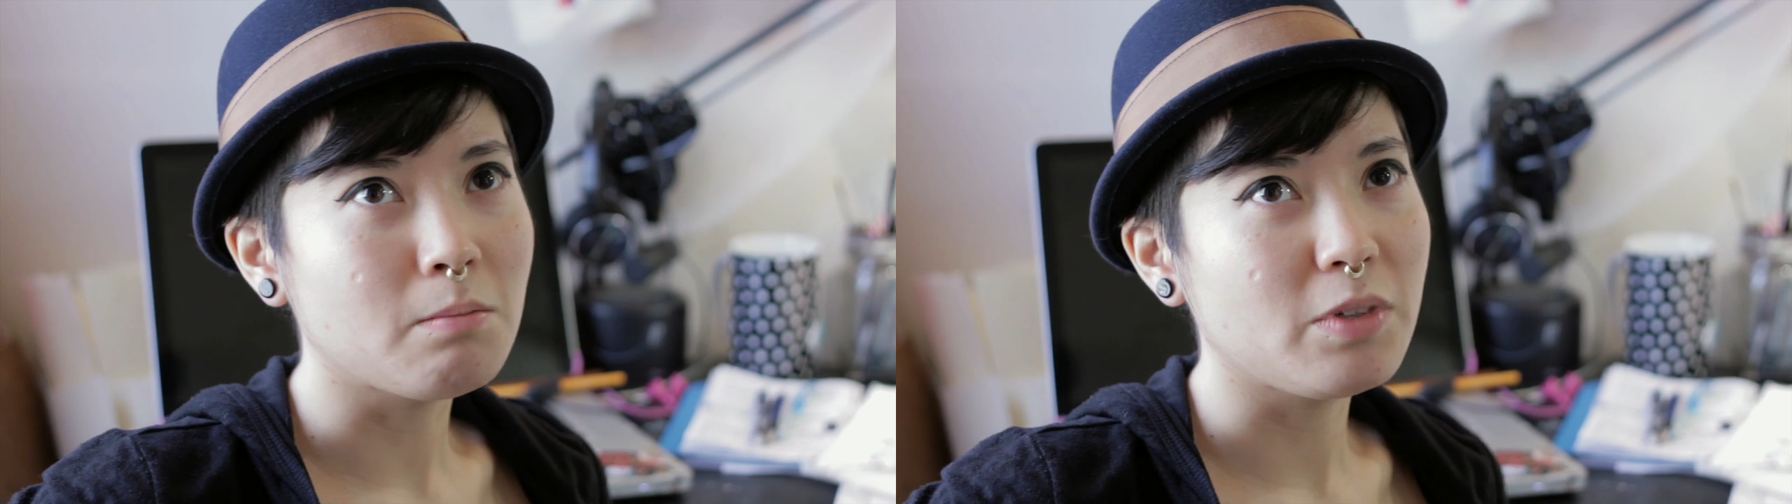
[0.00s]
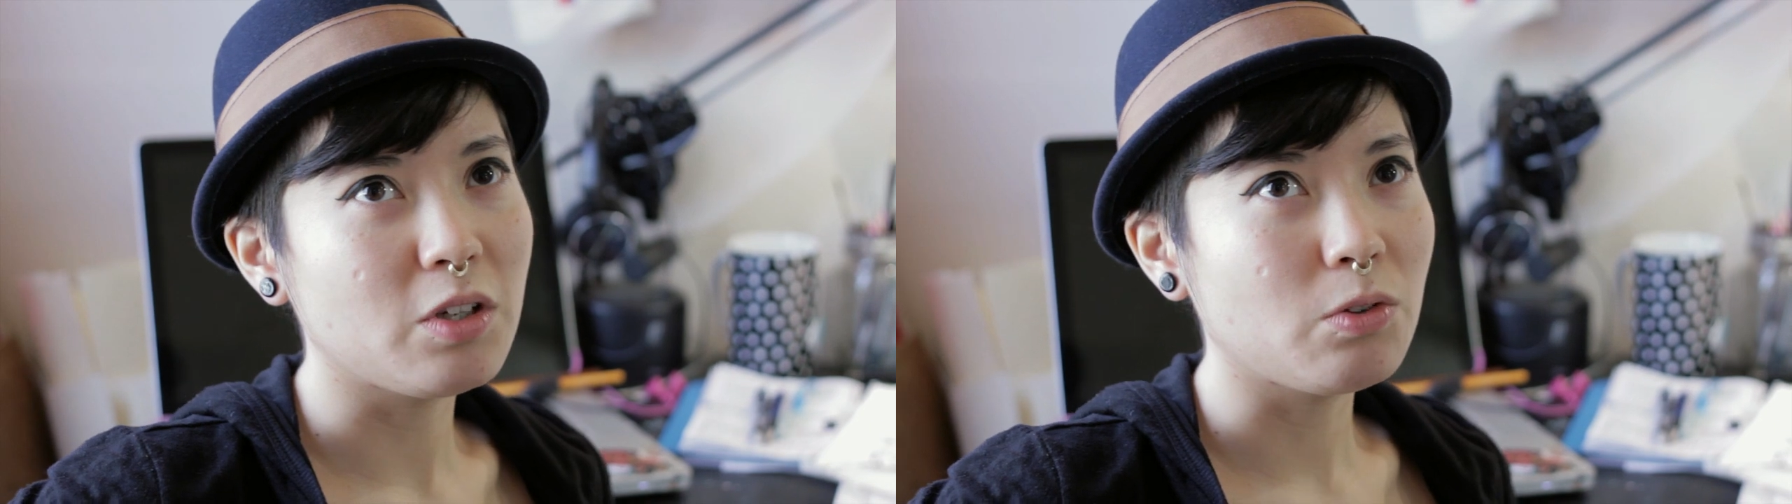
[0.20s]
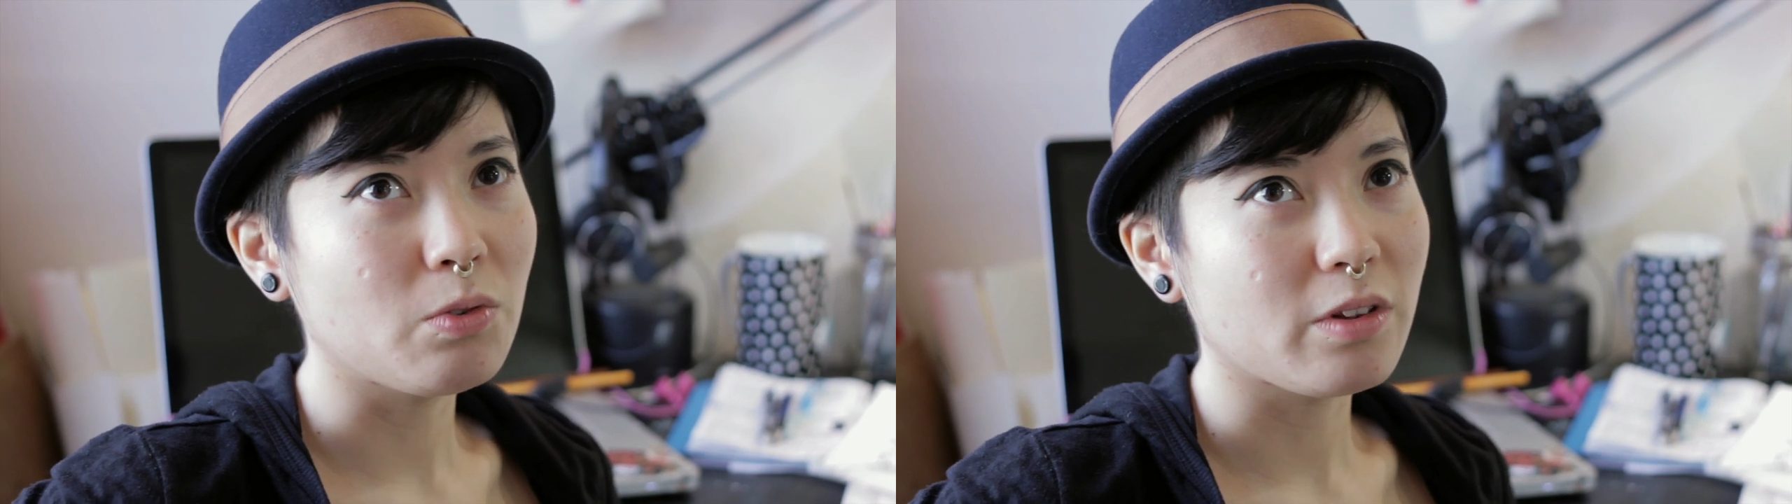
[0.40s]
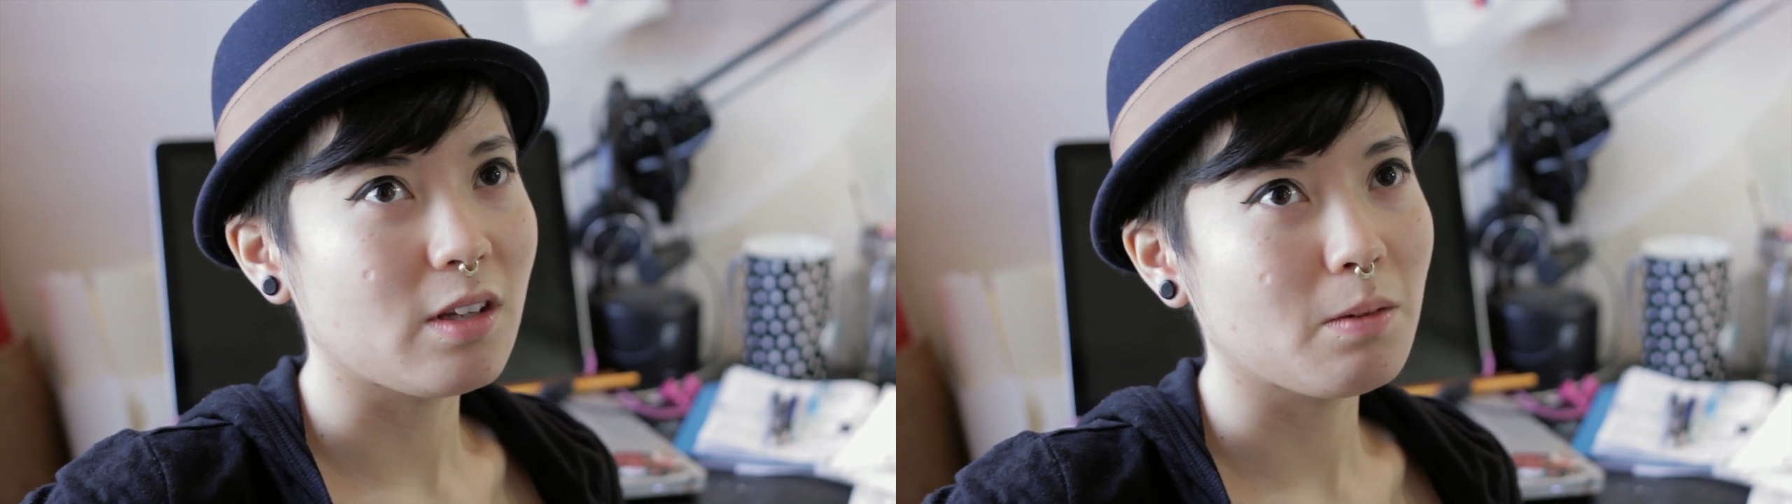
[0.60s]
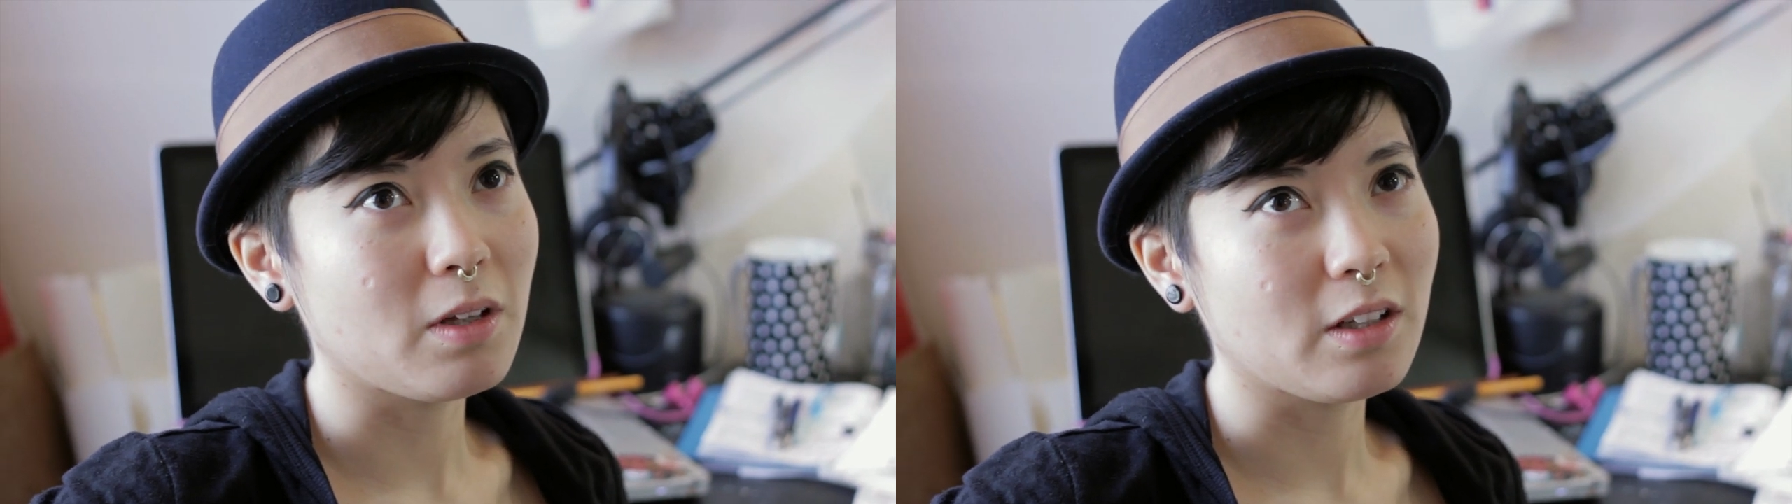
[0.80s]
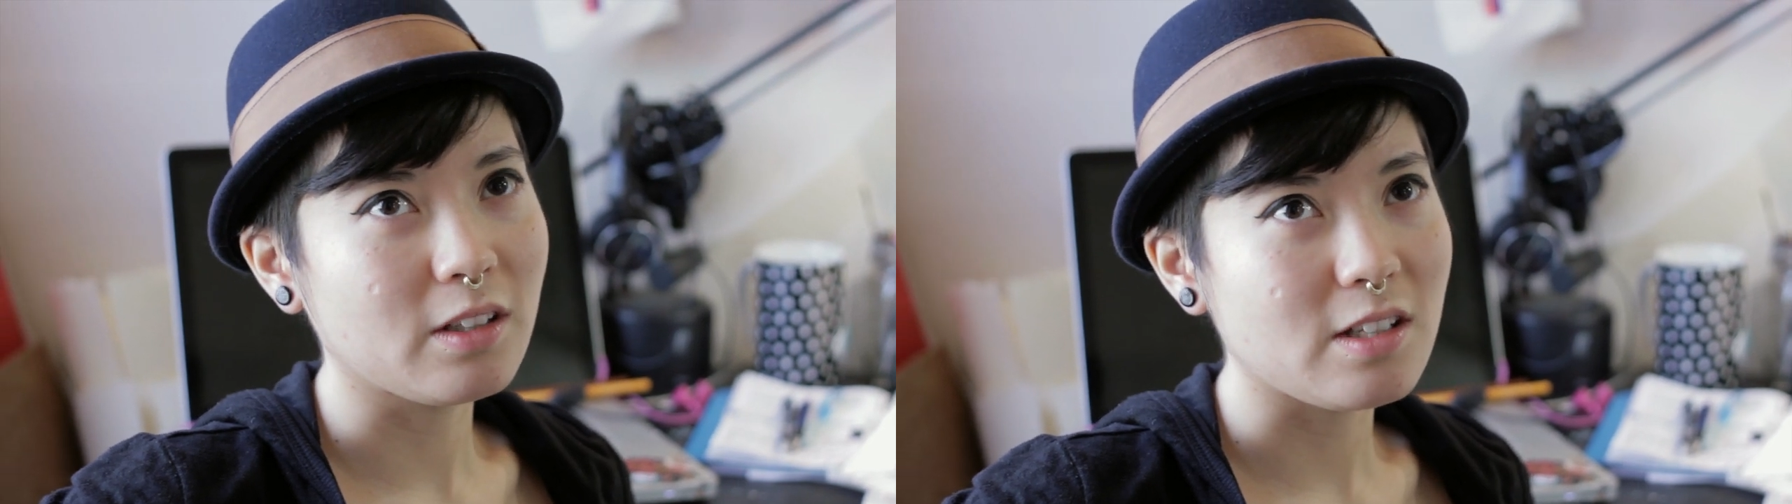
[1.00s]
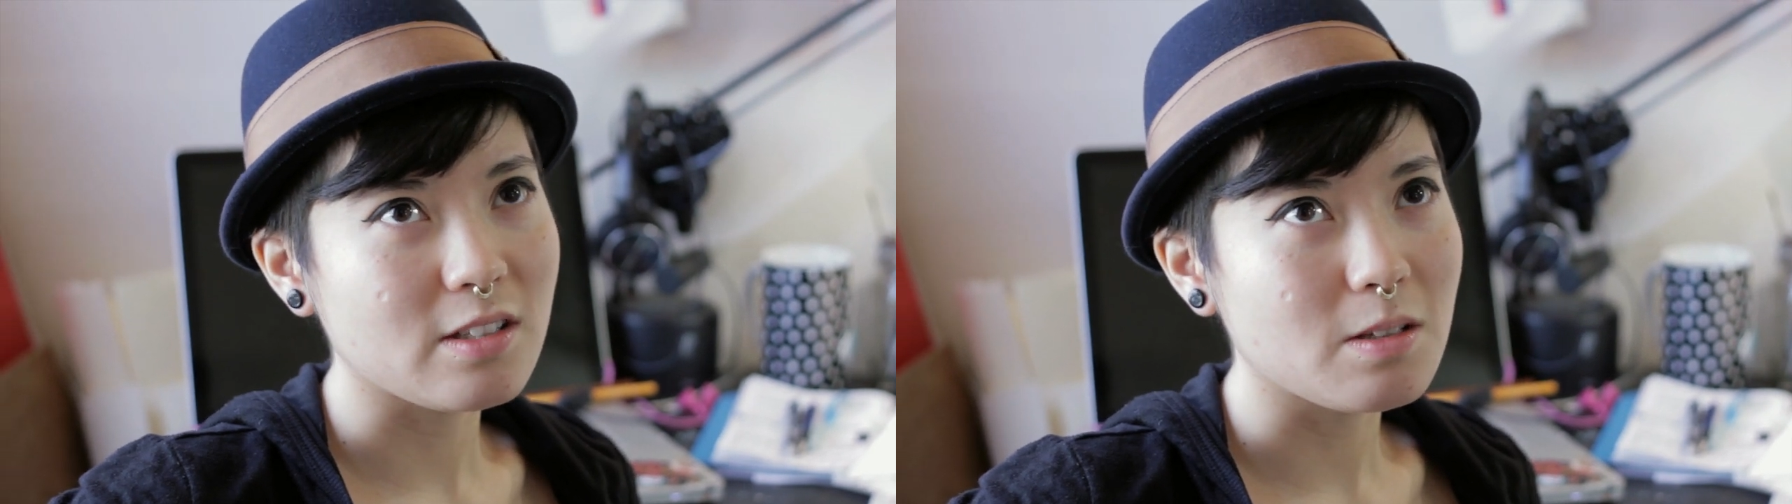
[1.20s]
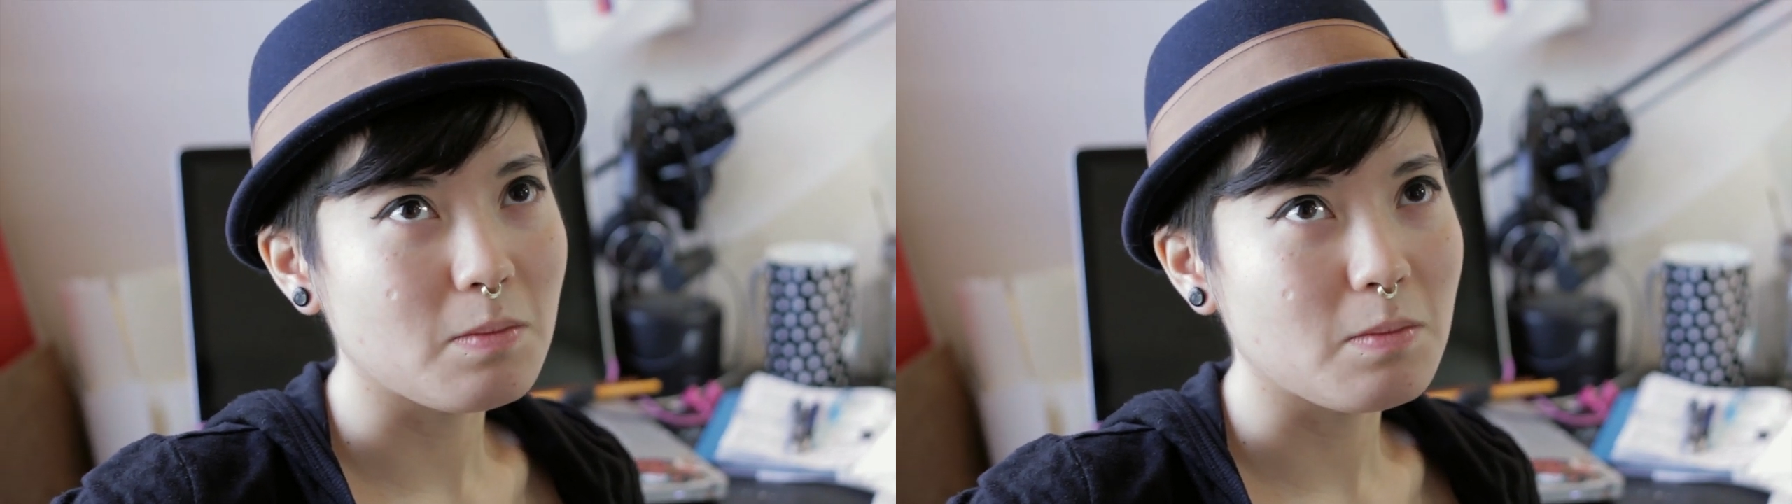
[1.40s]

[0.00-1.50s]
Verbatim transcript: imbued with the abilities